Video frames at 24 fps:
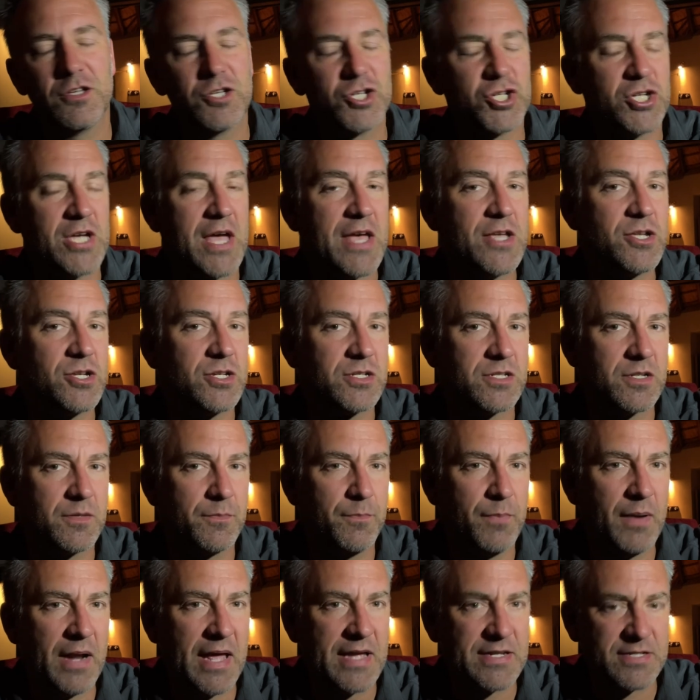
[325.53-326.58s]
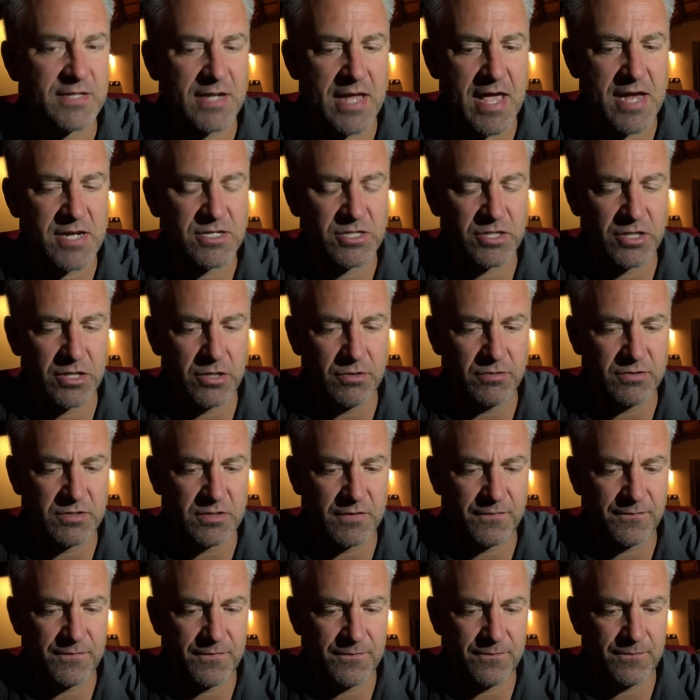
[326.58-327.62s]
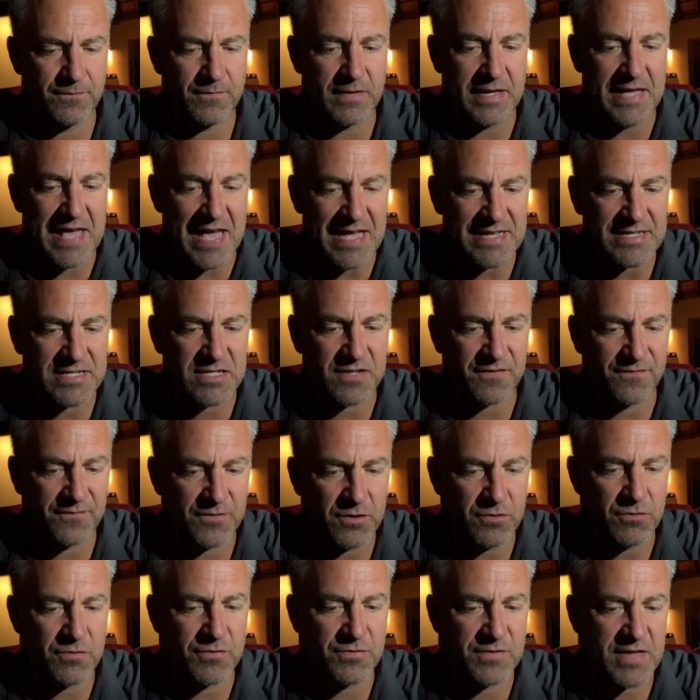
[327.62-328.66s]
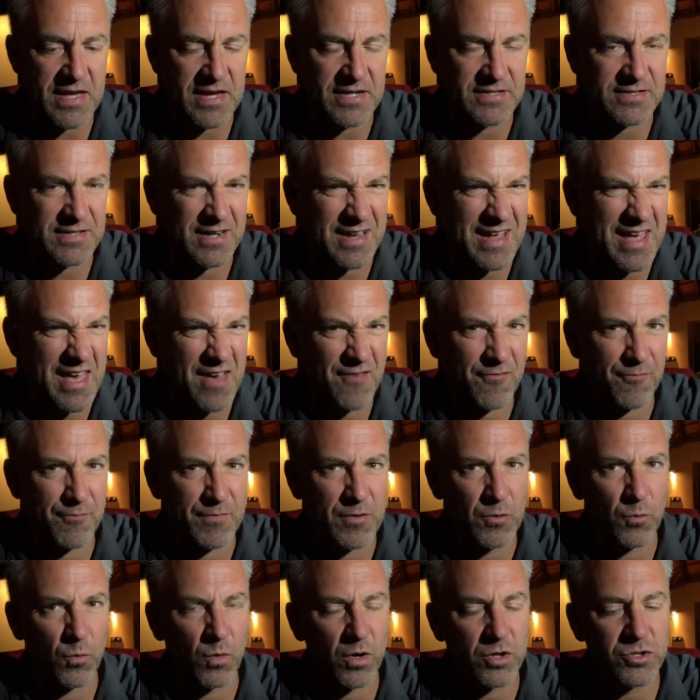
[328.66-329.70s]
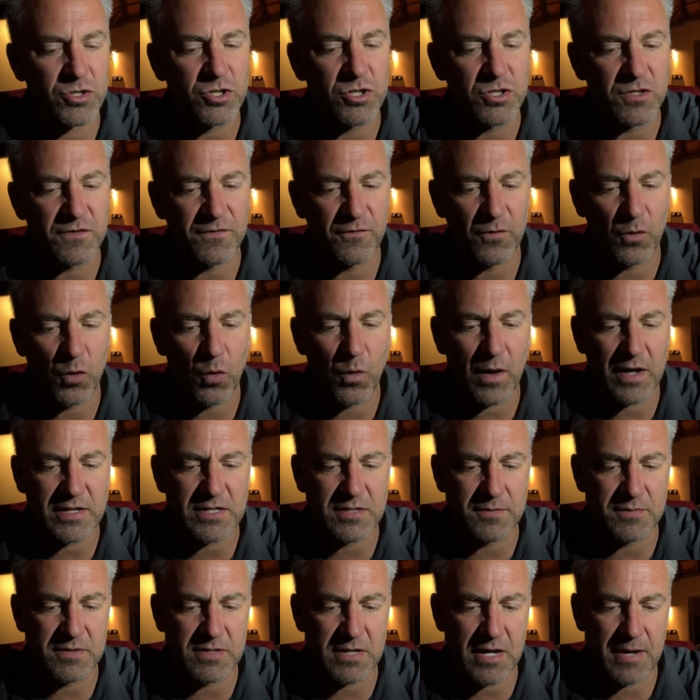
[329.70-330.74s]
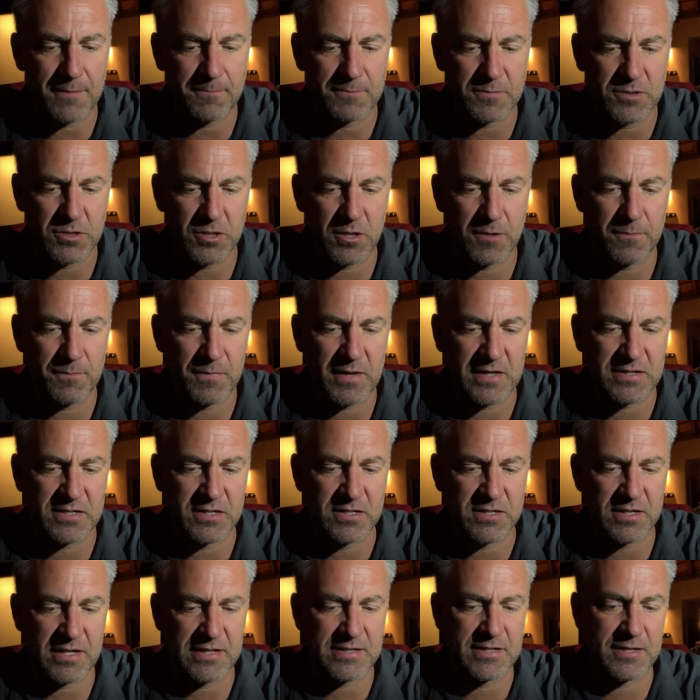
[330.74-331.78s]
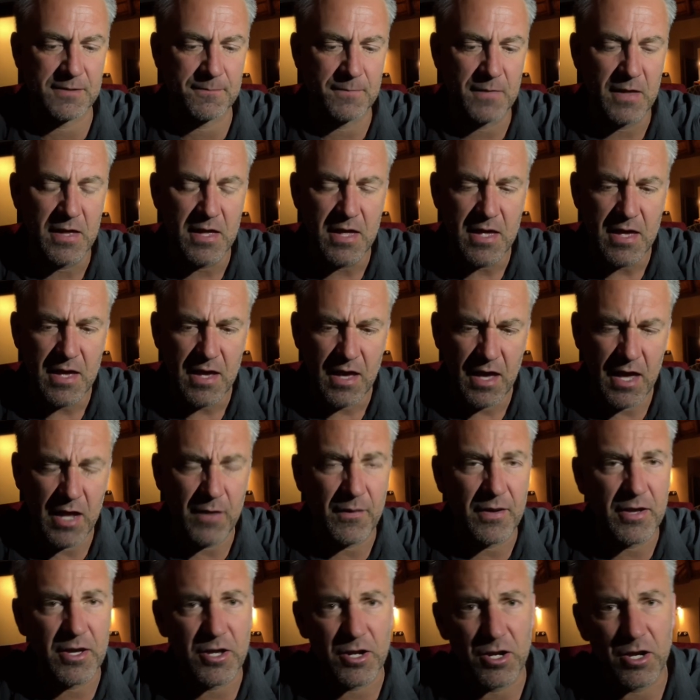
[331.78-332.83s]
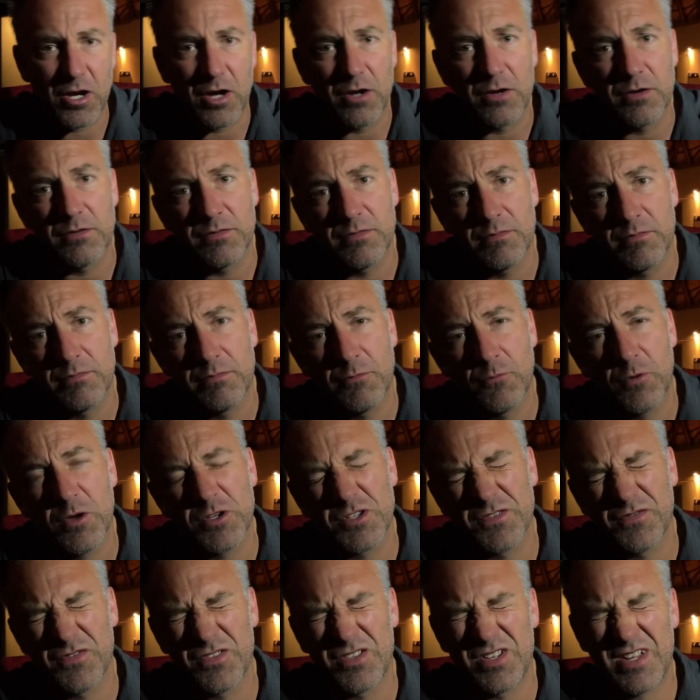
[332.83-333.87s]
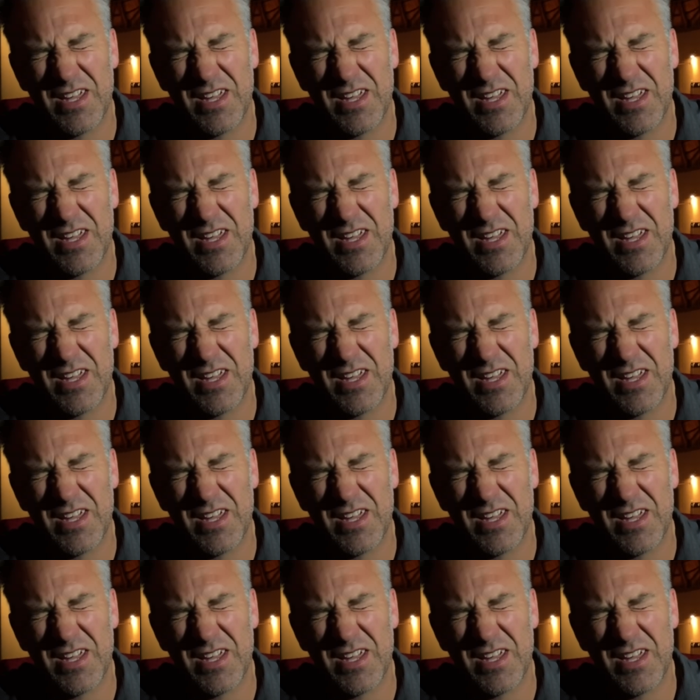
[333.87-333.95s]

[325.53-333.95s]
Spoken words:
changes in place and execute against a few things that I have been wanting to for quite some time. So that's exciting. Anyway, gotta go. Question for the